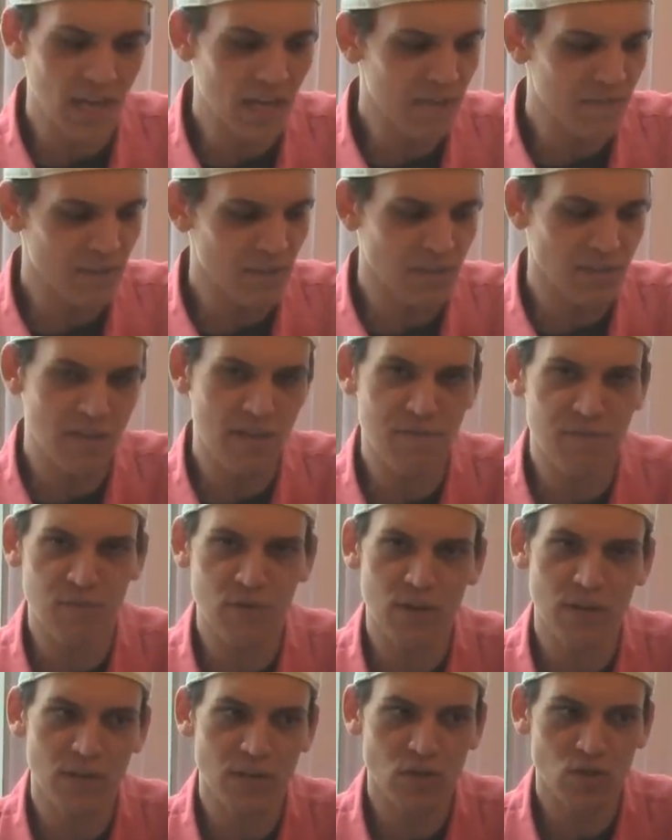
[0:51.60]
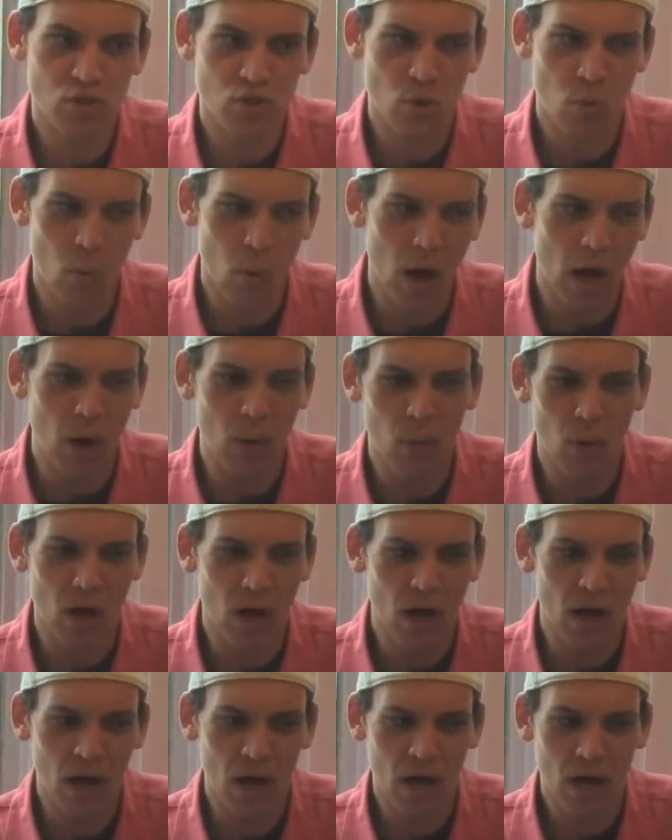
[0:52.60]
kind of a different
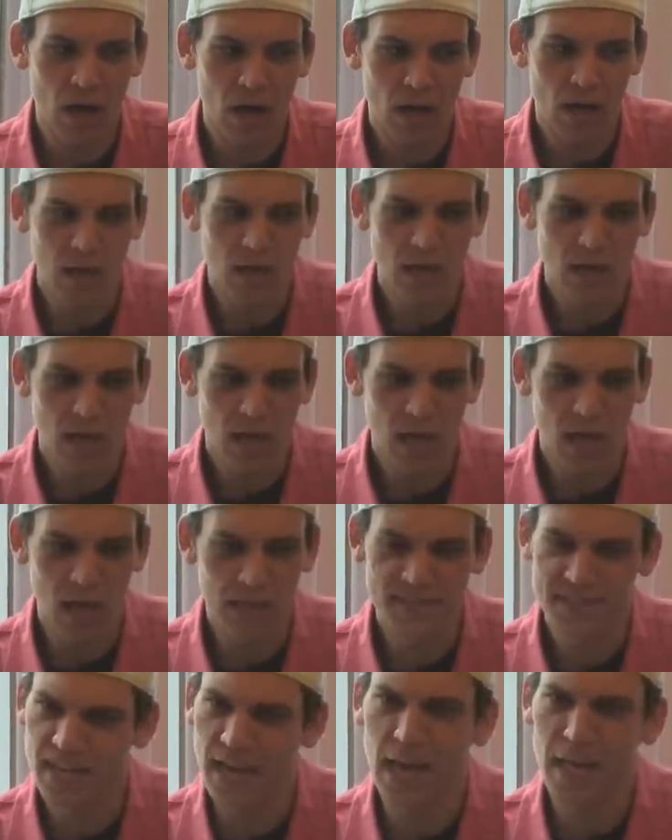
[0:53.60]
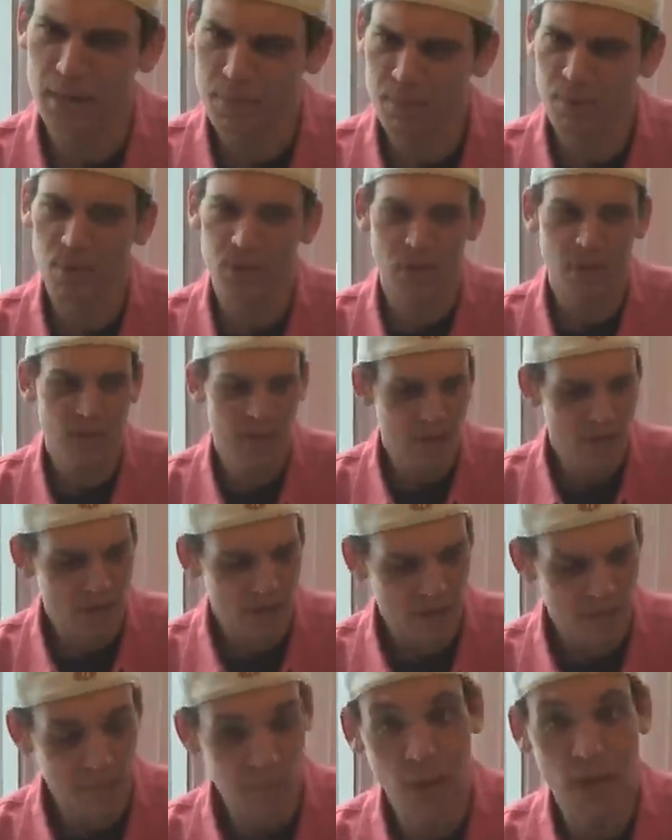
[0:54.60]
Chihuahua uh, type,
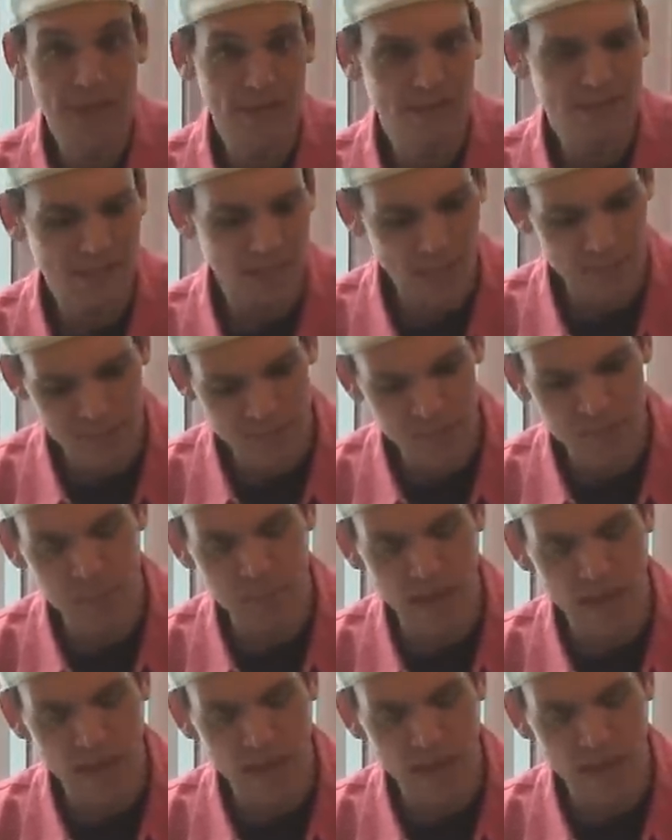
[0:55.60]
body type than